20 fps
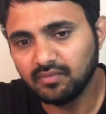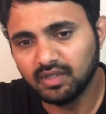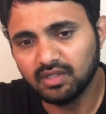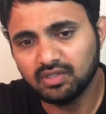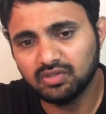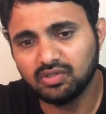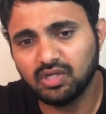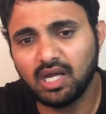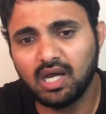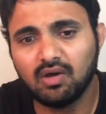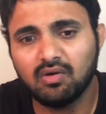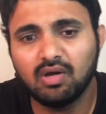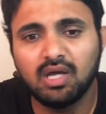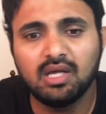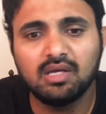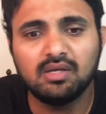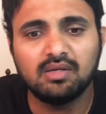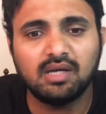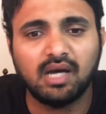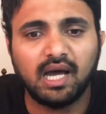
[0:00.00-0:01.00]
So now
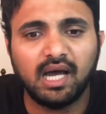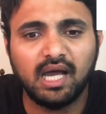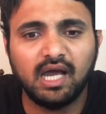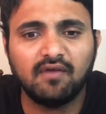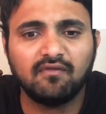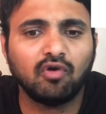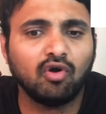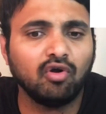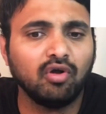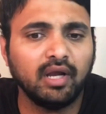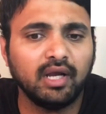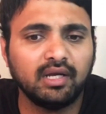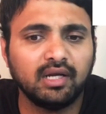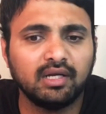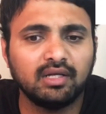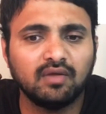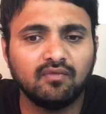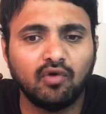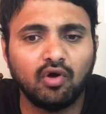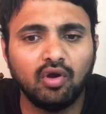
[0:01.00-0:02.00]
I have
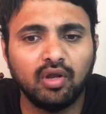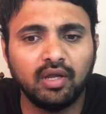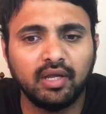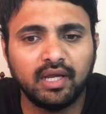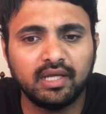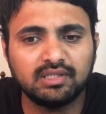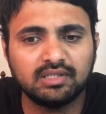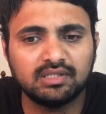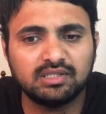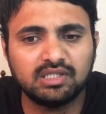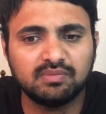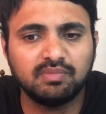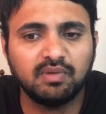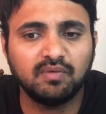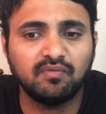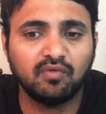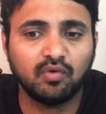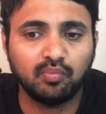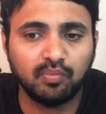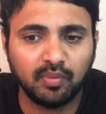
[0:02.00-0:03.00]
contacted the following agencies
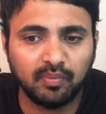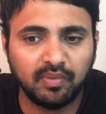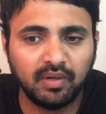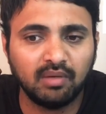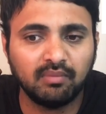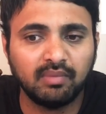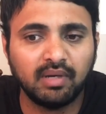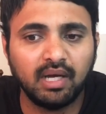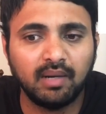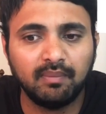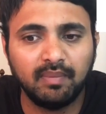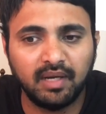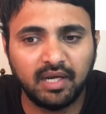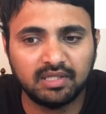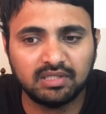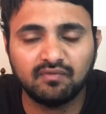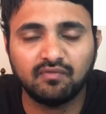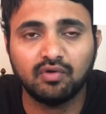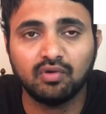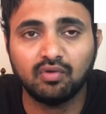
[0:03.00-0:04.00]
before preparing my
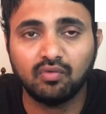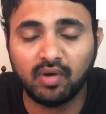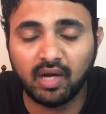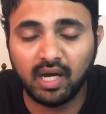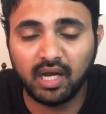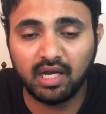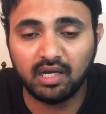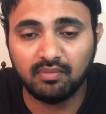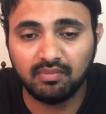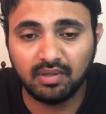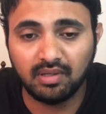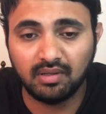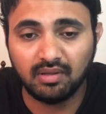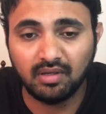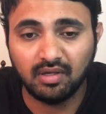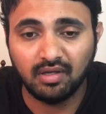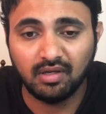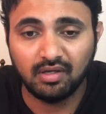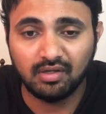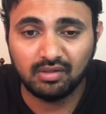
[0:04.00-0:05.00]
application for the YNP.
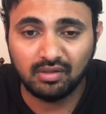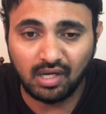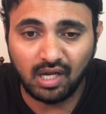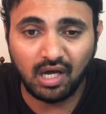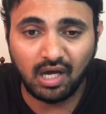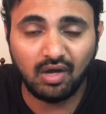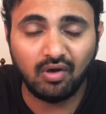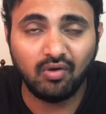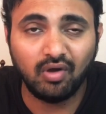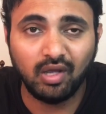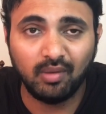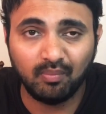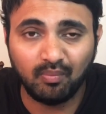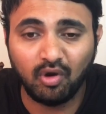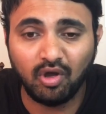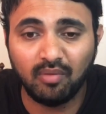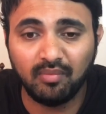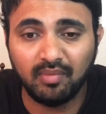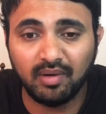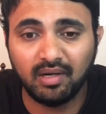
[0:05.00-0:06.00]
Now
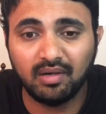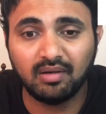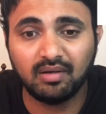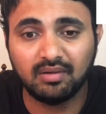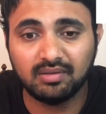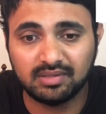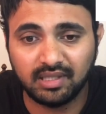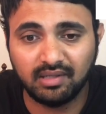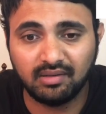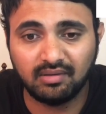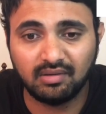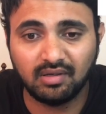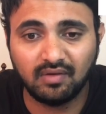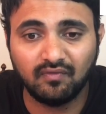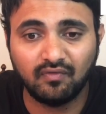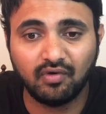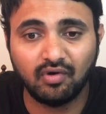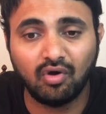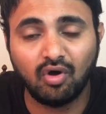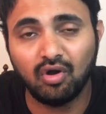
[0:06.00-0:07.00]
Employment Central
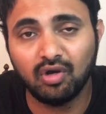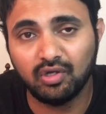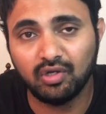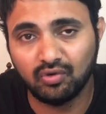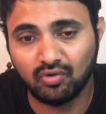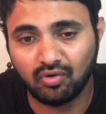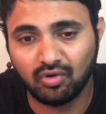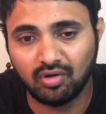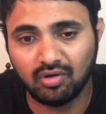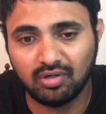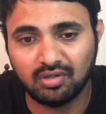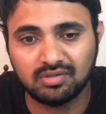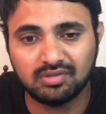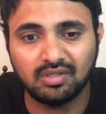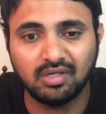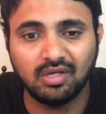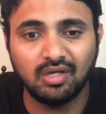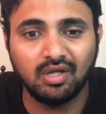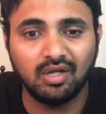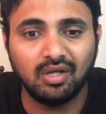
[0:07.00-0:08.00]
for all Yukoners,
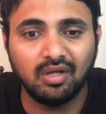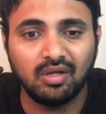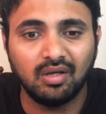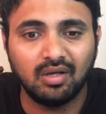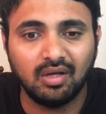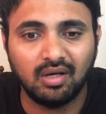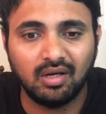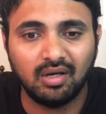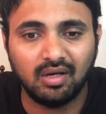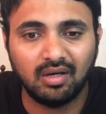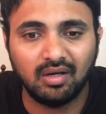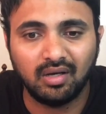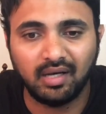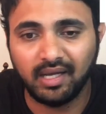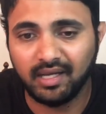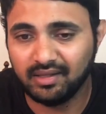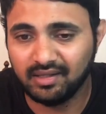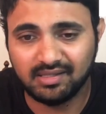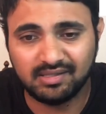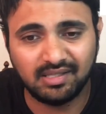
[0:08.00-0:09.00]

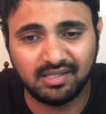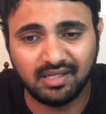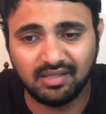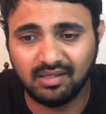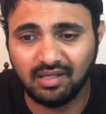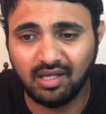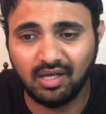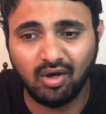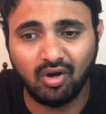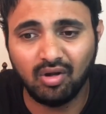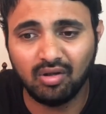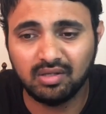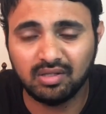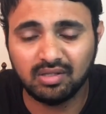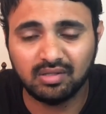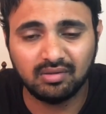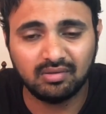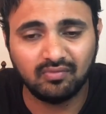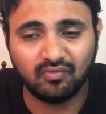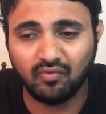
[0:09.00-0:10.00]
and these are the all
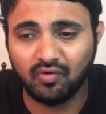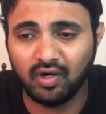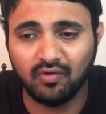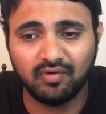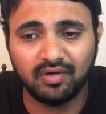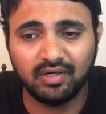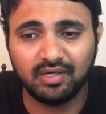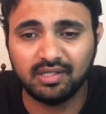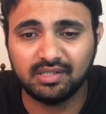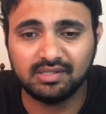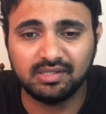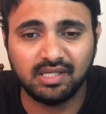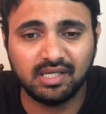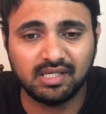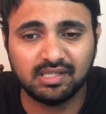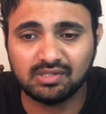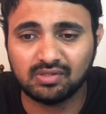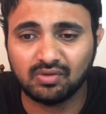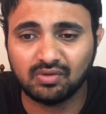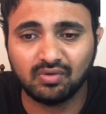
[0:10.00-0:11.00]
the whatever it is,
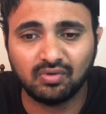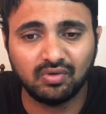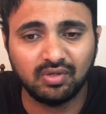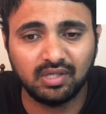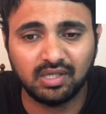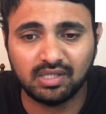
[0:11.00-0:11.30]
yes, no,